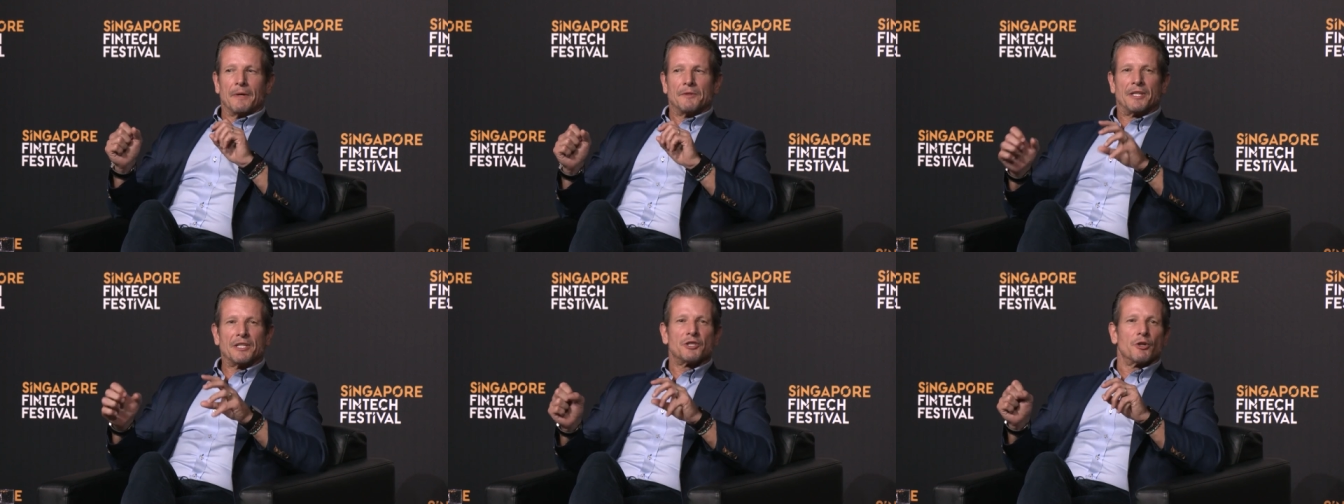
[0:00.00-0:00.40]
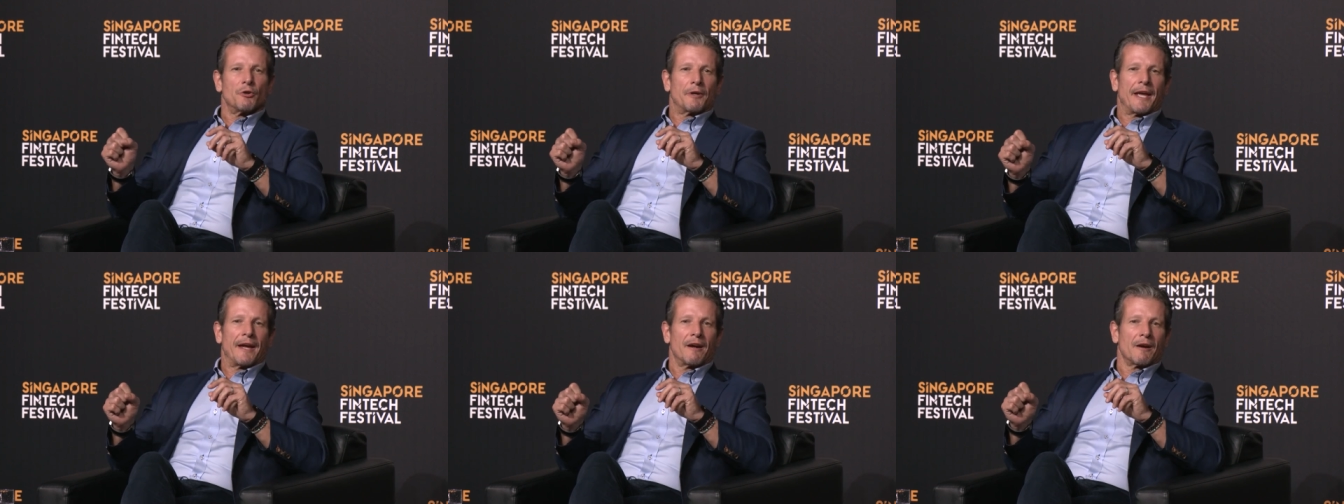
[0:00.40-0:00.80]
Digital
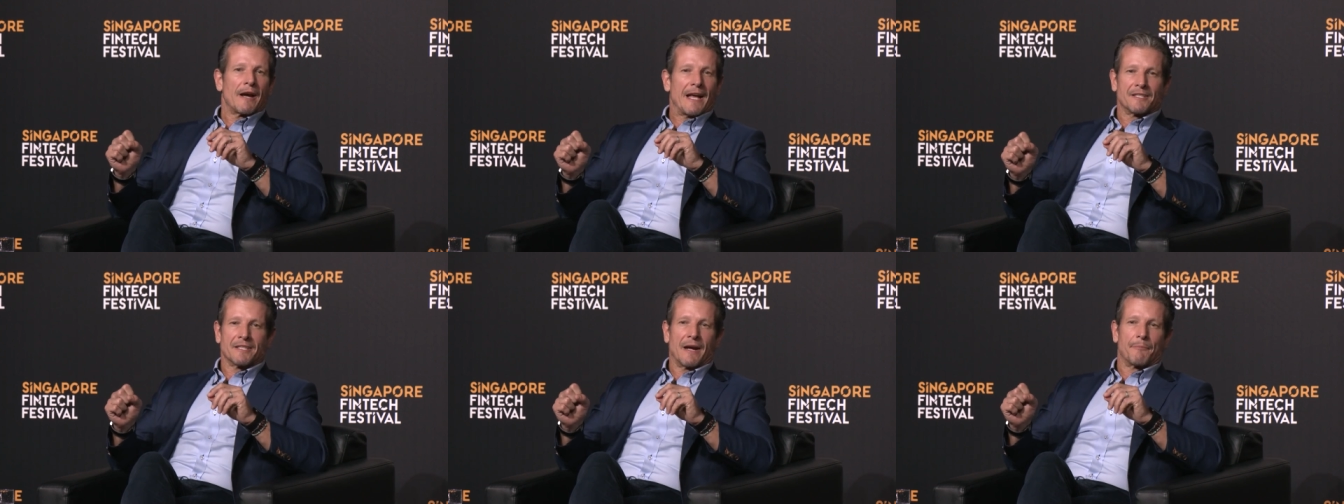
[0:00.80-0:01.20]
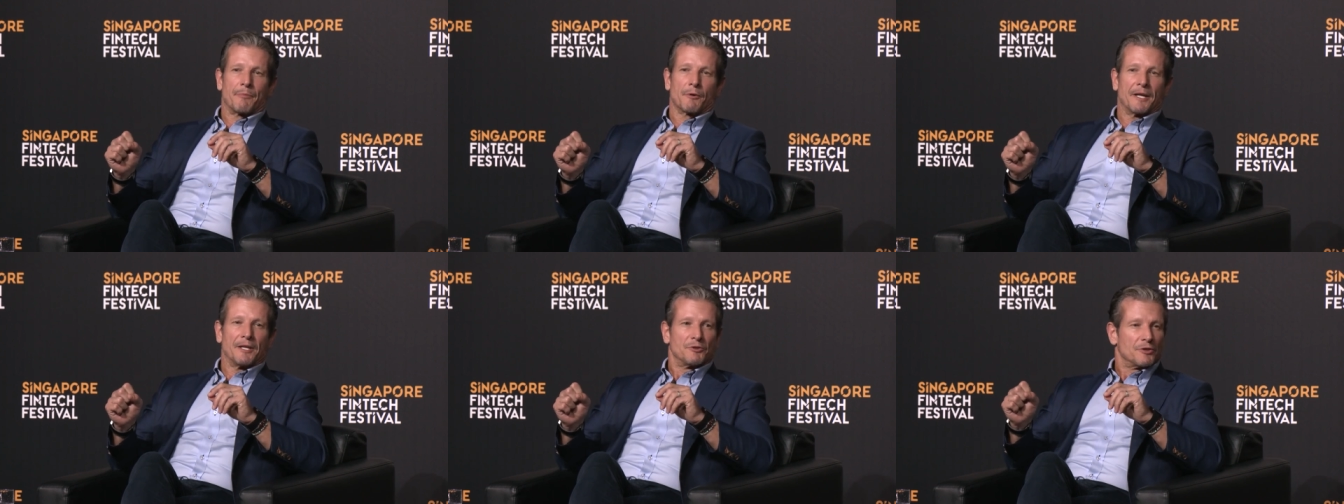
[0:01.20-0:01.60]
Care has
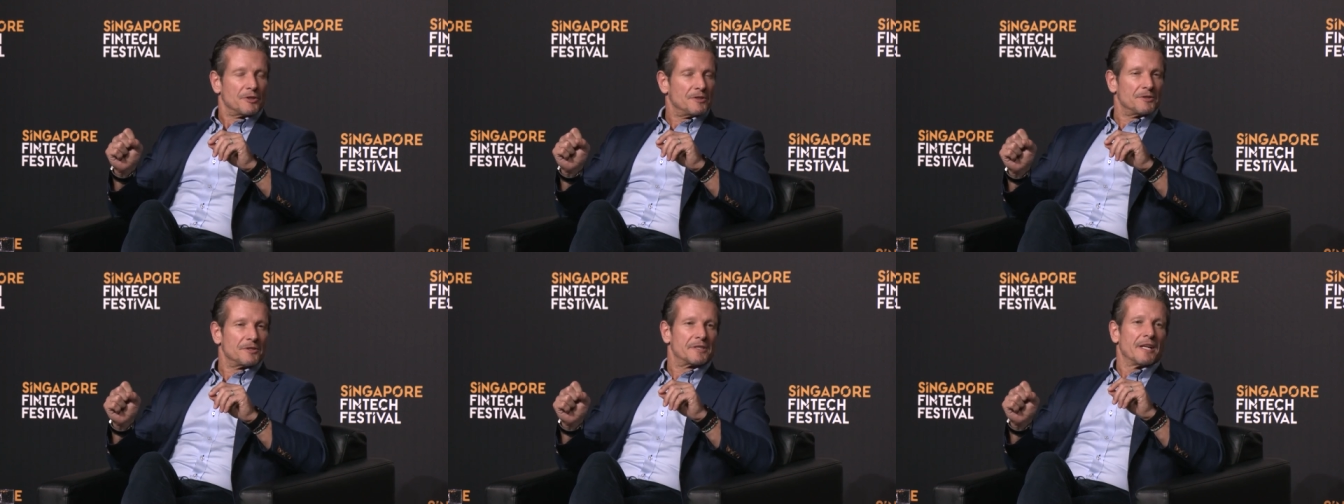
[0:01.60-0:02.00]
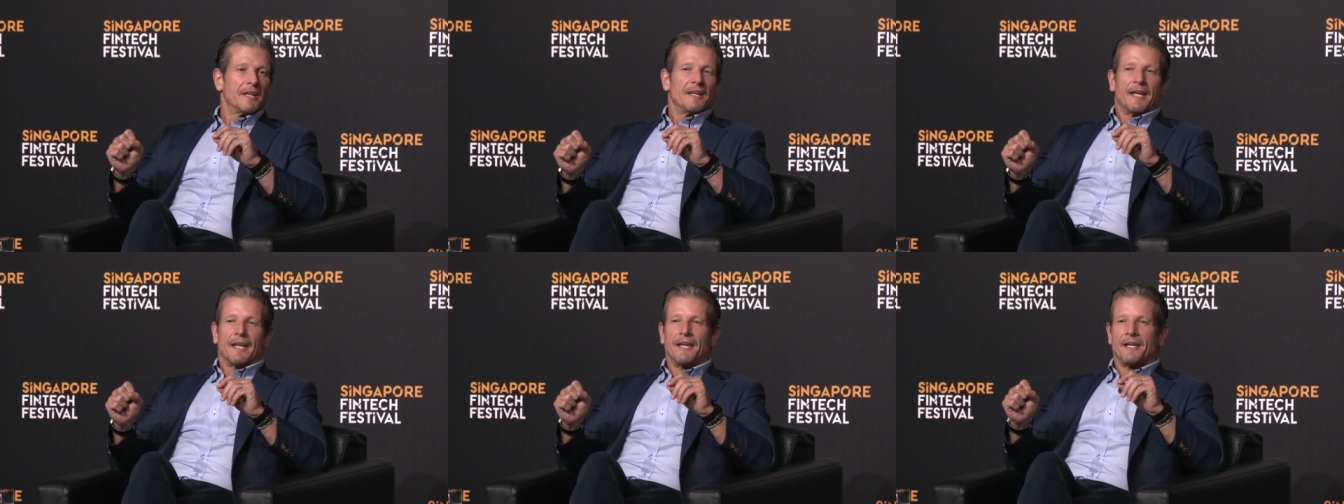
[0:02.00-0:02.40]
operations
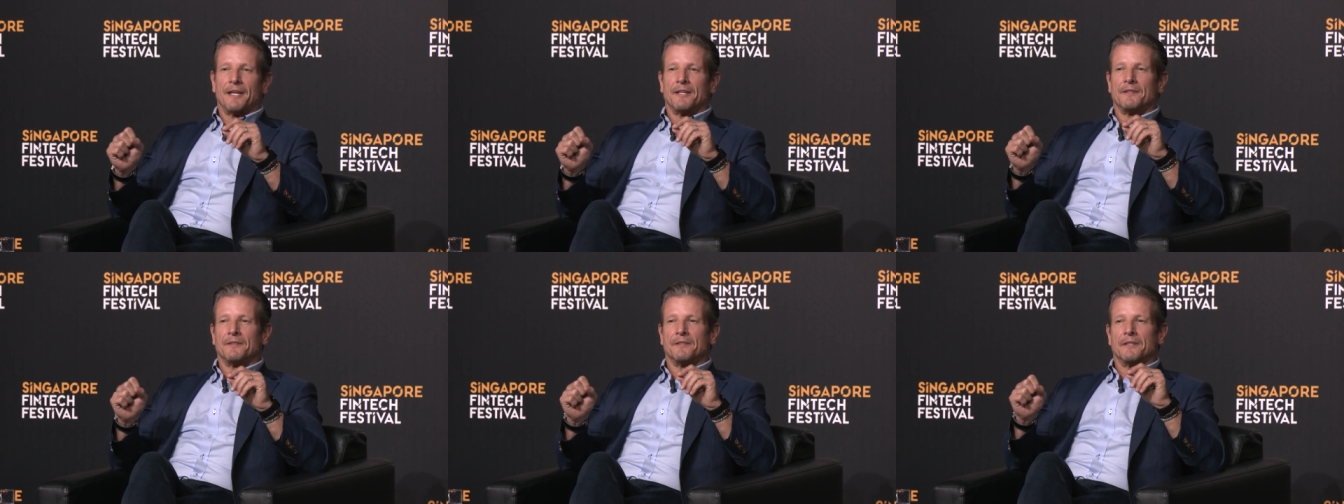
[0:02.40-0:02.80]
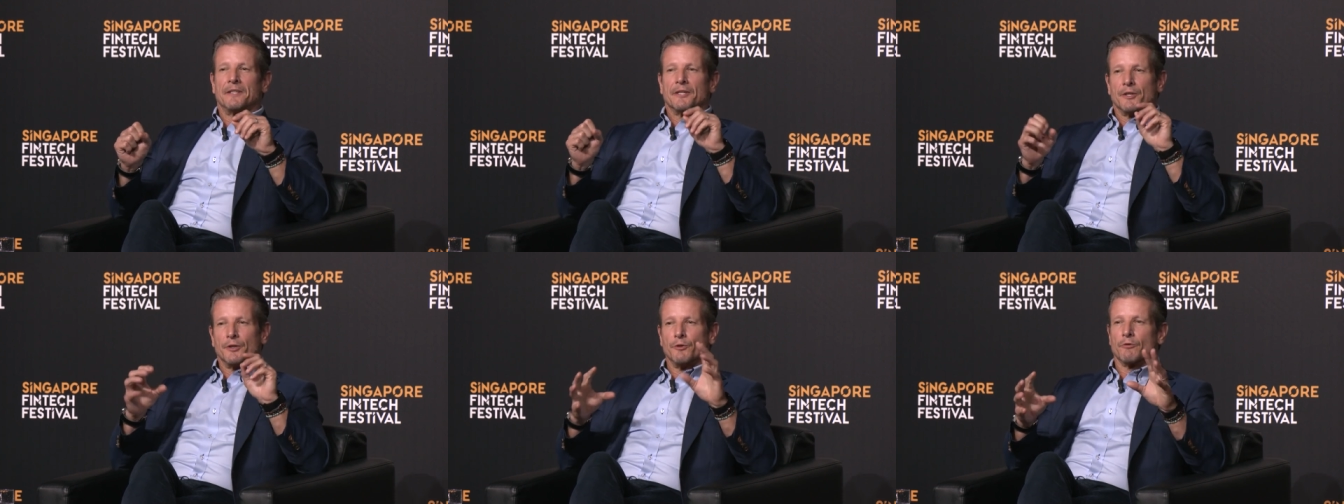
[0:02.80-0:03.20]
in
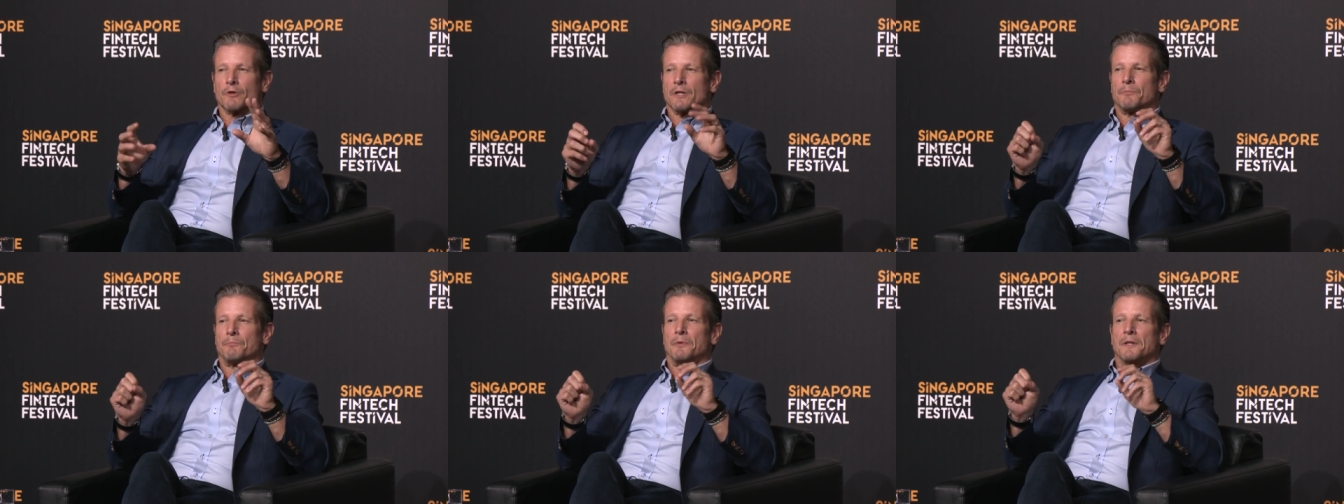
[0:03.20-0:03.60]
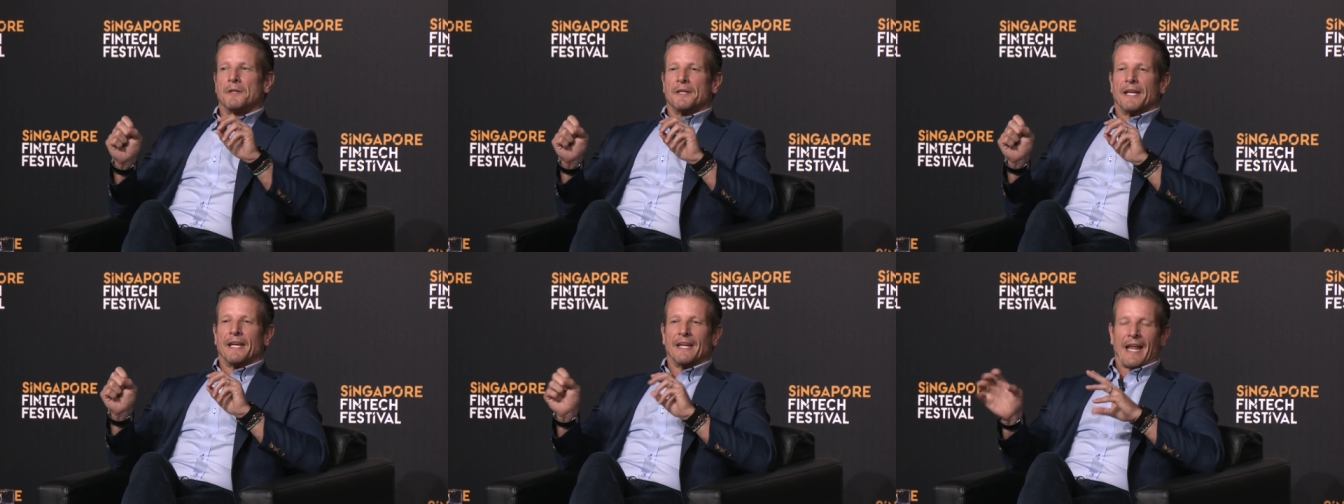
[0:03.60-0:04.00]
Europe,
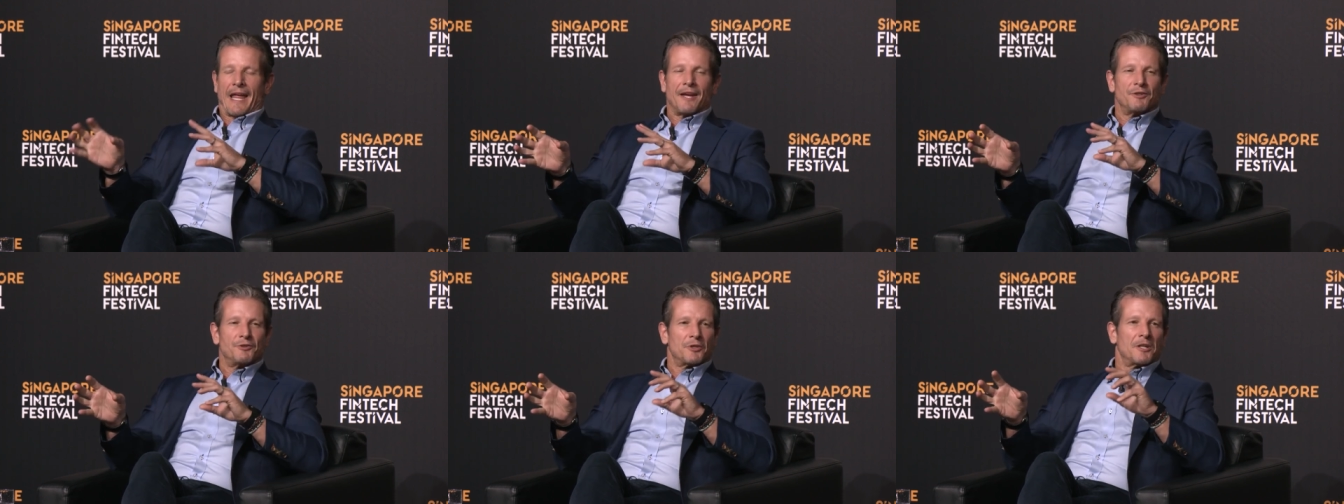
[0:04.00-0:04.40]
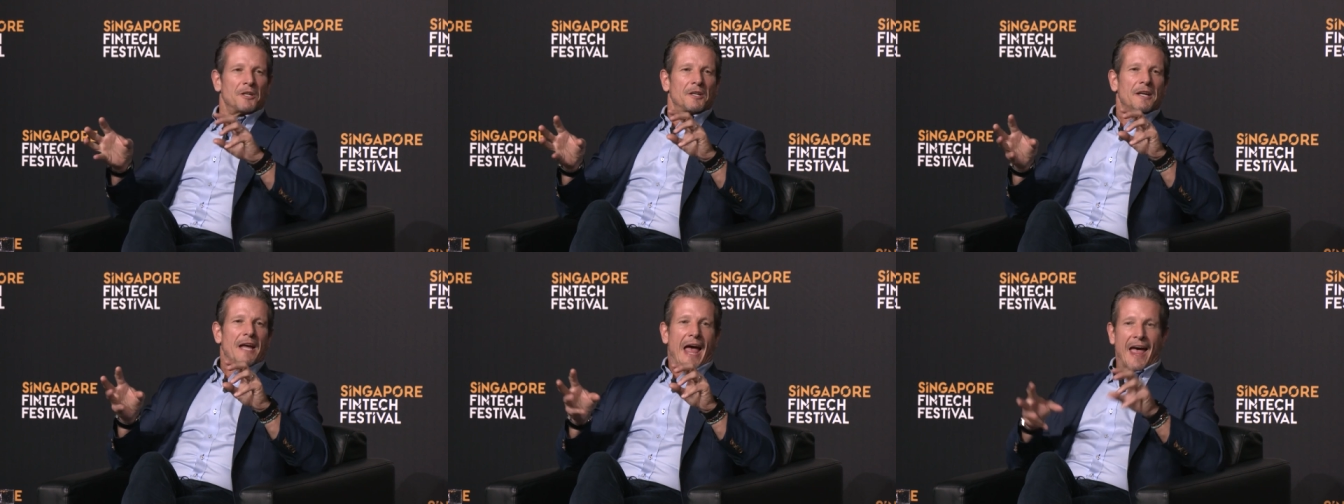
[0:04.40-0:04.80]
in
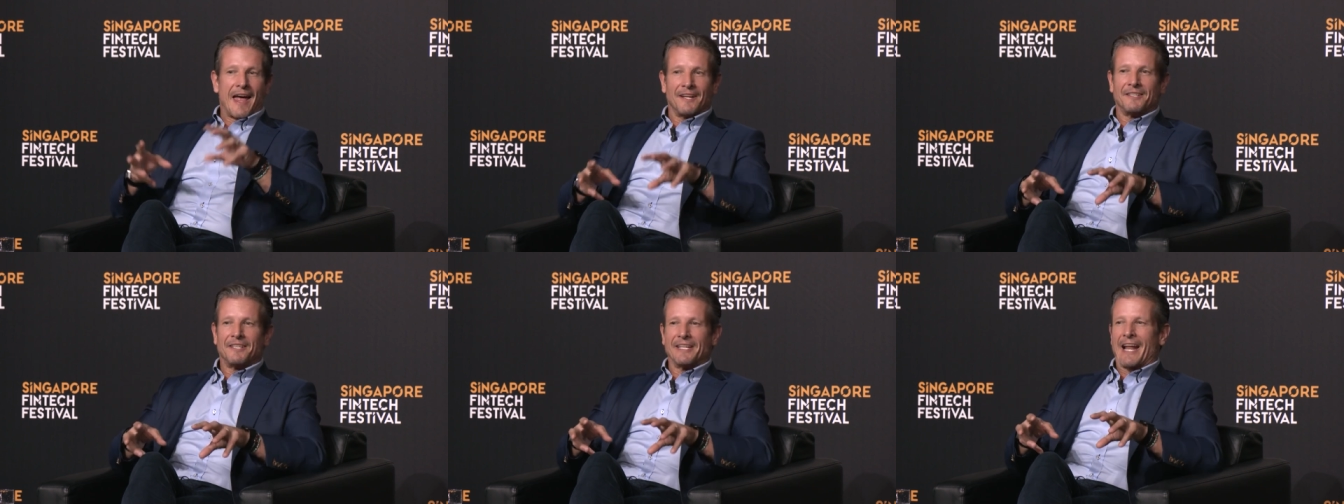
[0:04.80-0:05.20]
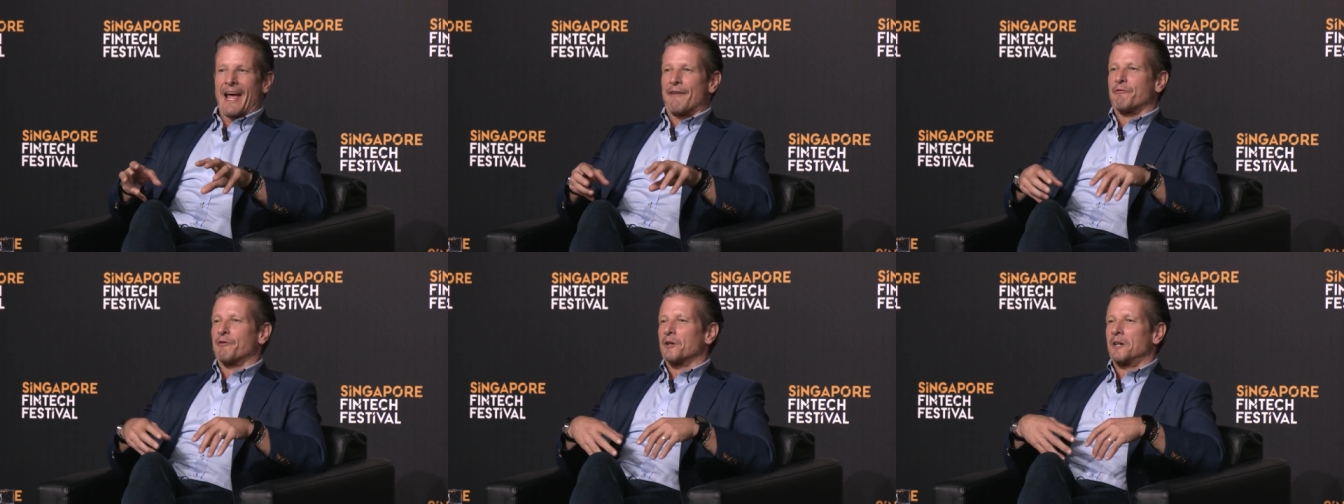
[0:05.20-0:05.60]
Asia, and in
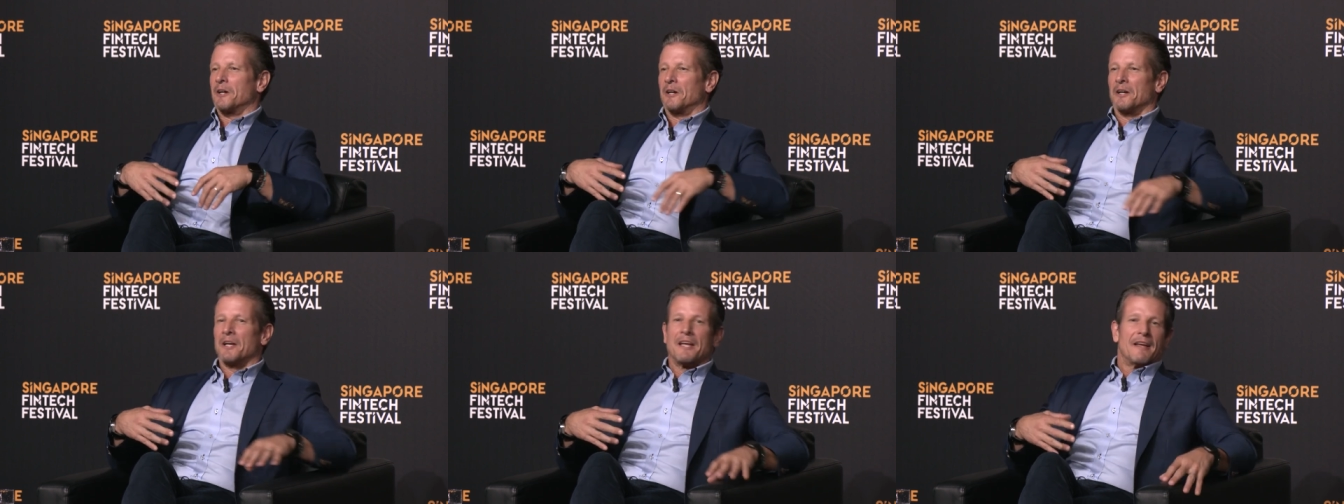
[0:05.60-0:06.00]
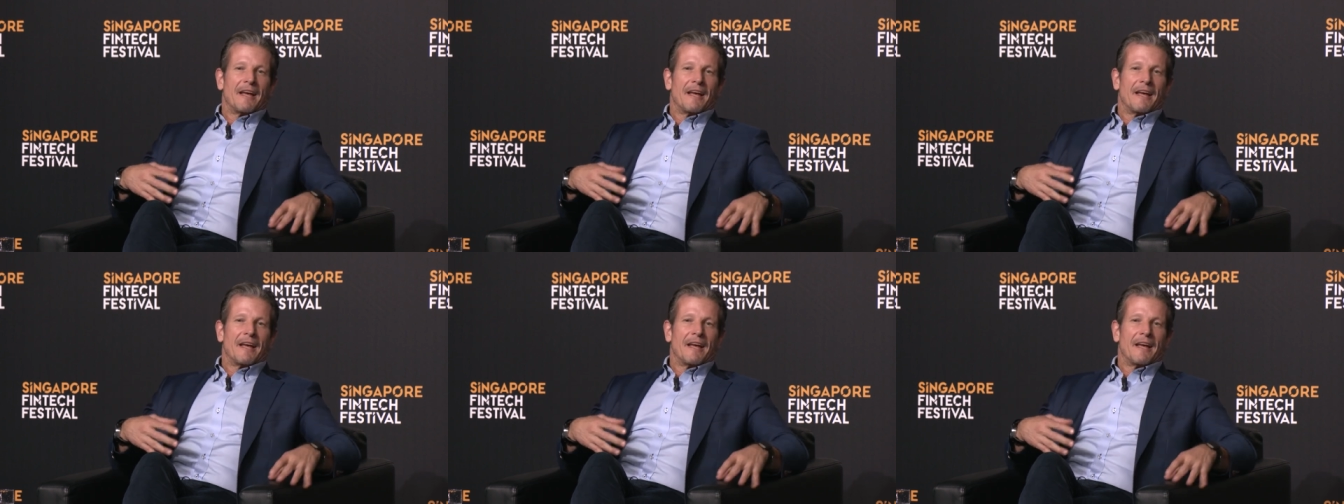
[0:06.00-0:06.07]
Africa.